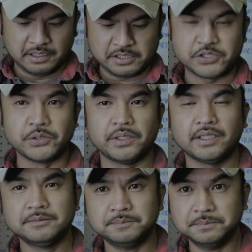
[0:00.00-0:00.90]

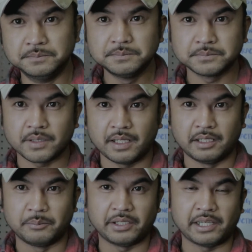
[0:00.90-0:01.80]
shooter,
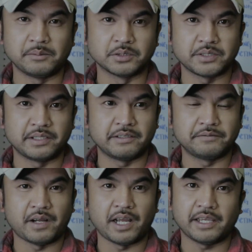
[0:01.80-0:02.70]
being able to
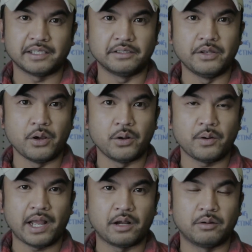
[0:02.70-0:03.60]
identify and know
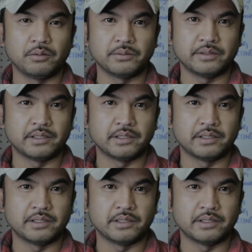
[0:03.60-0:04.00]
how